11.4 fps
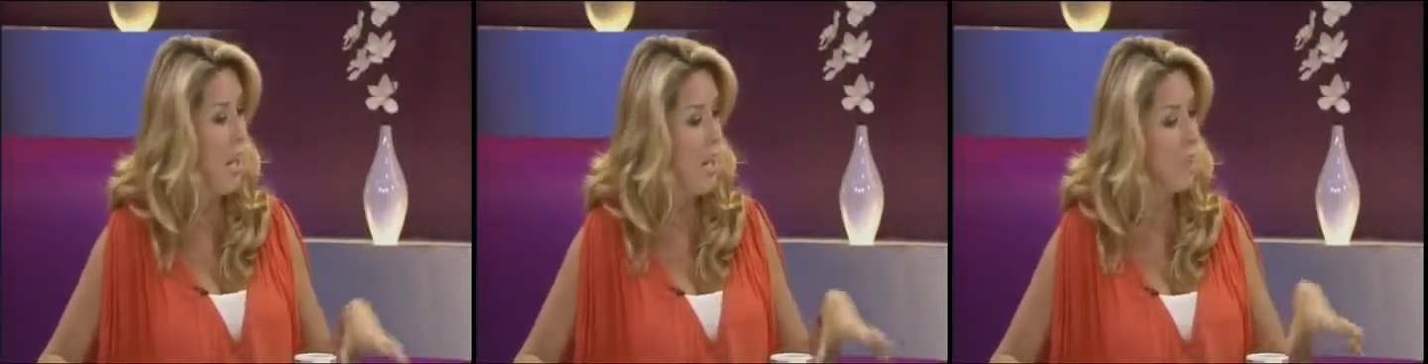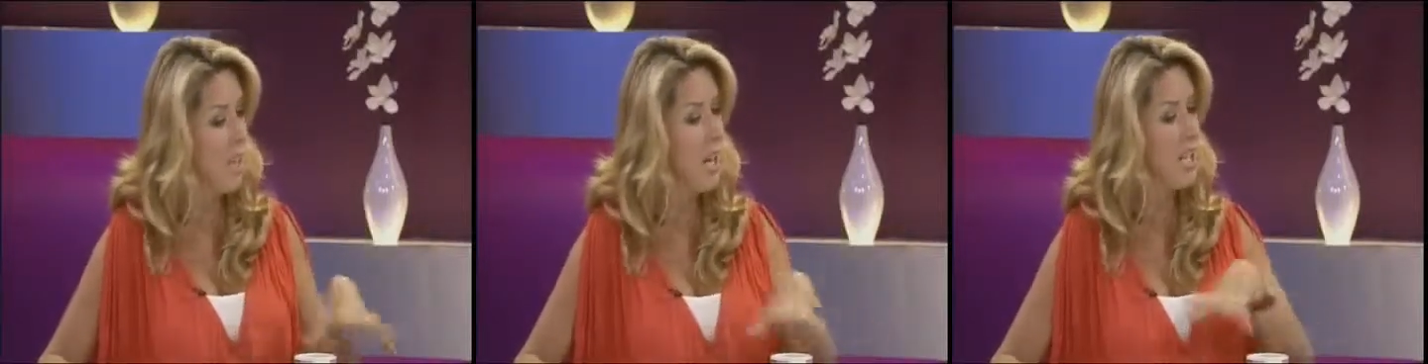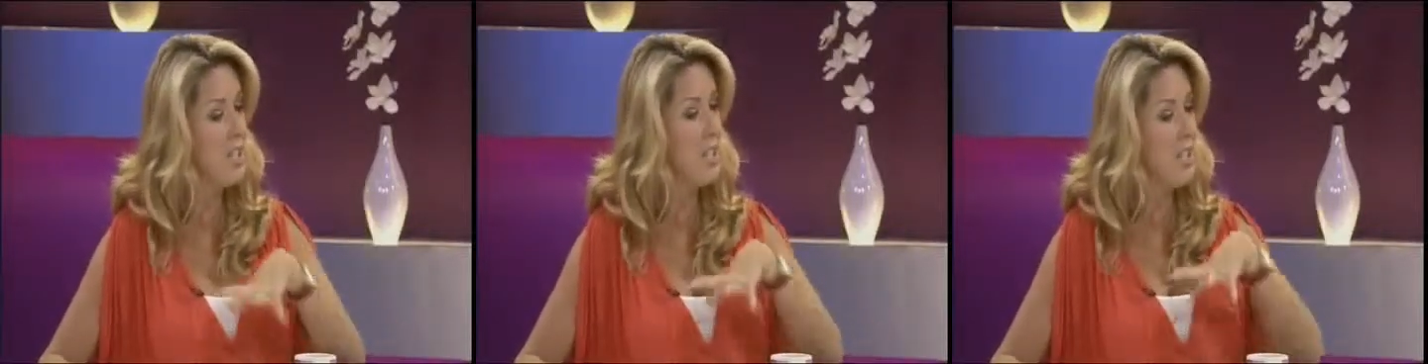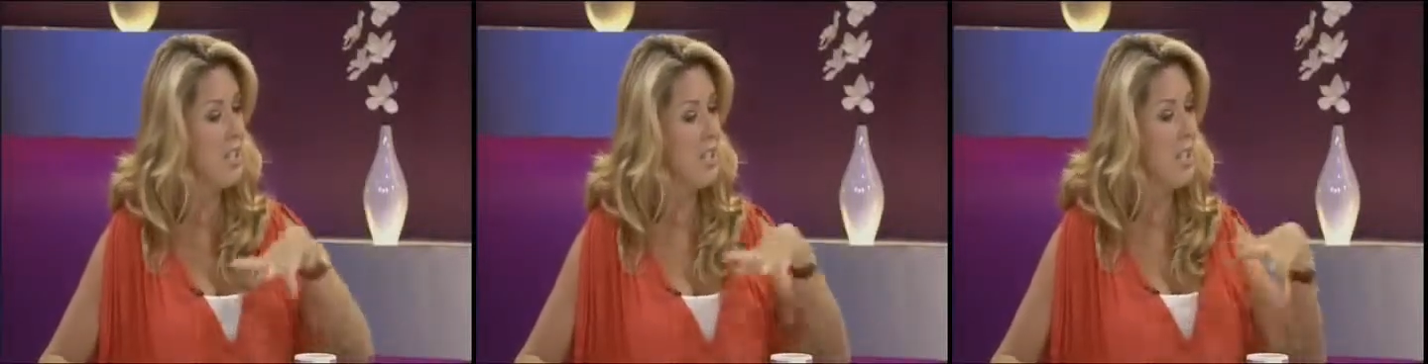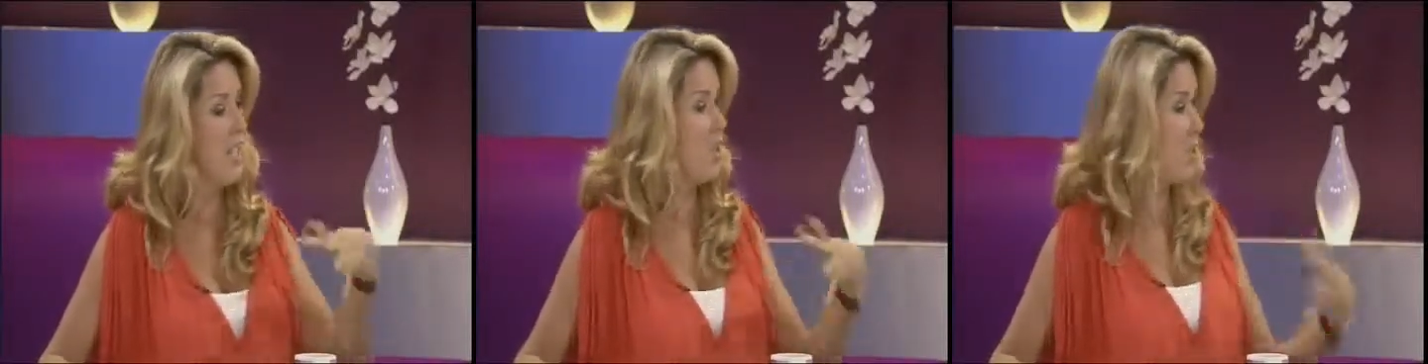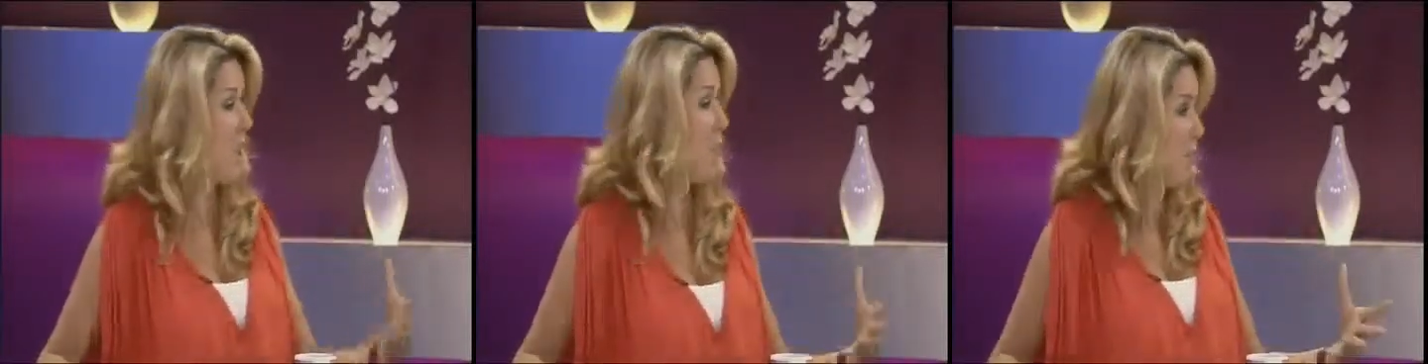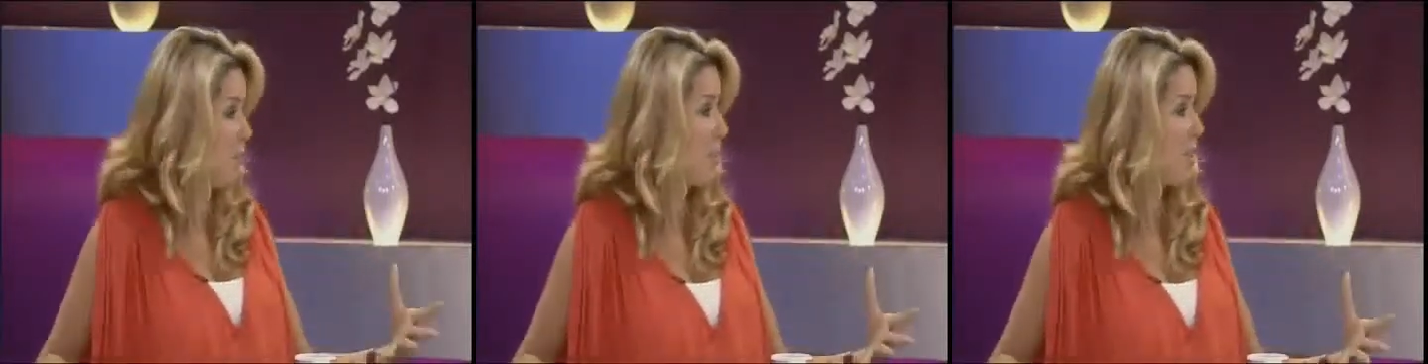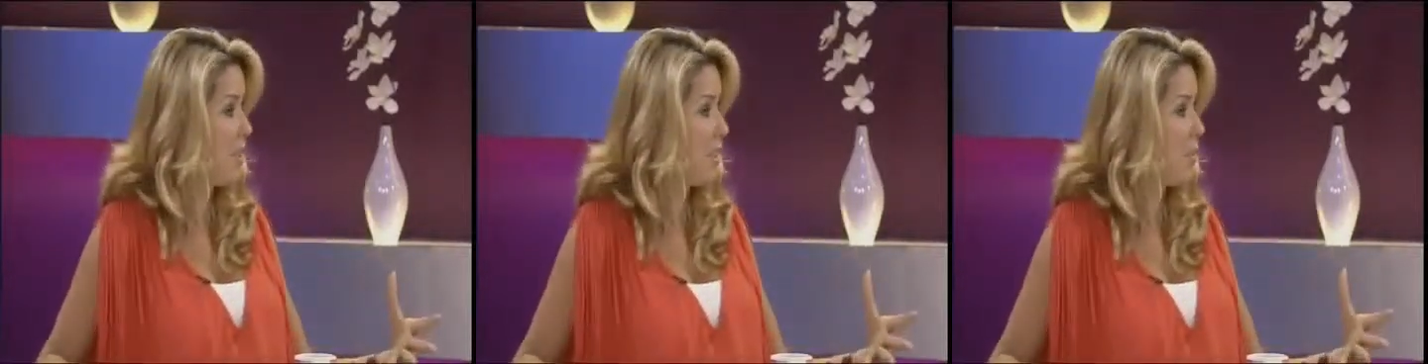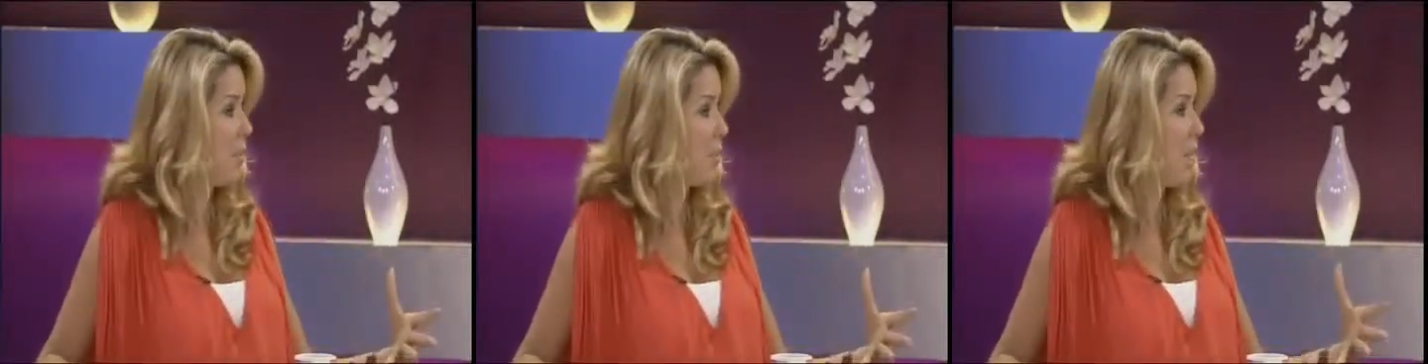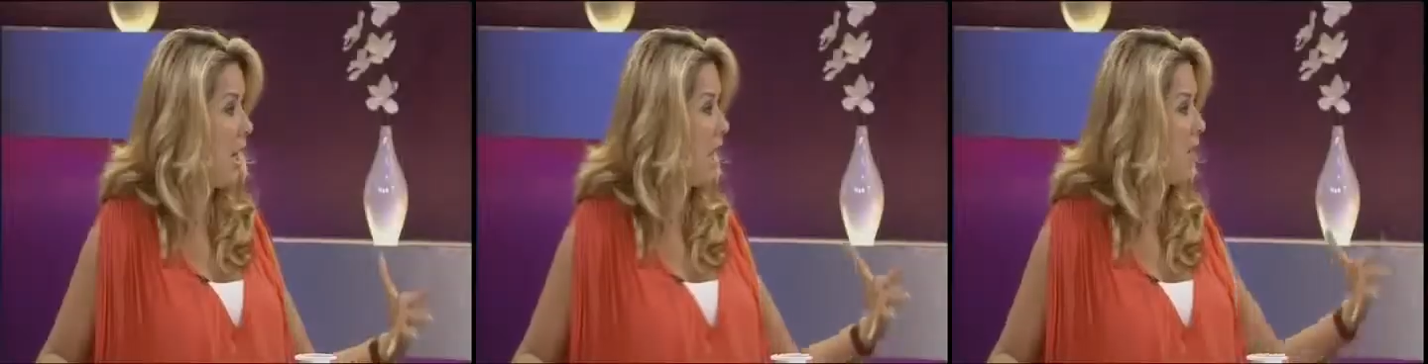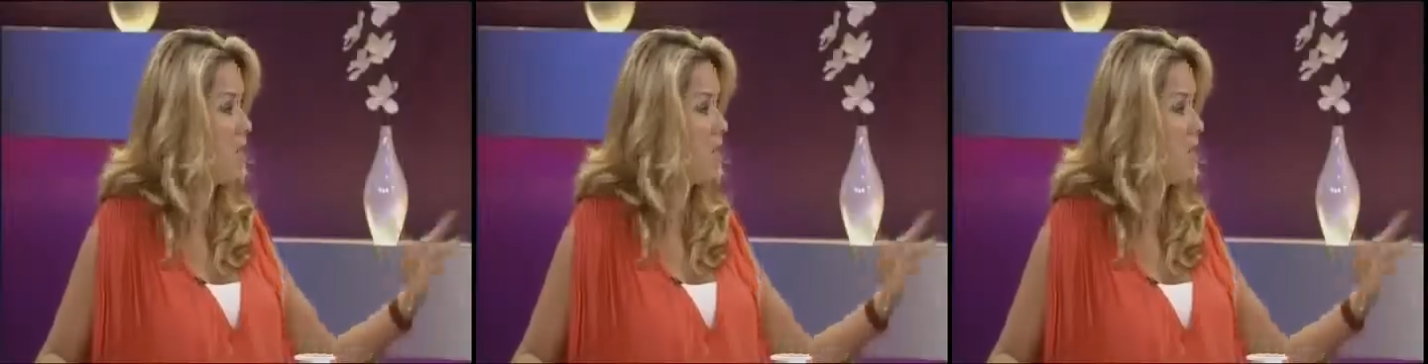And I'm kind of at a stage now where I'm single, but I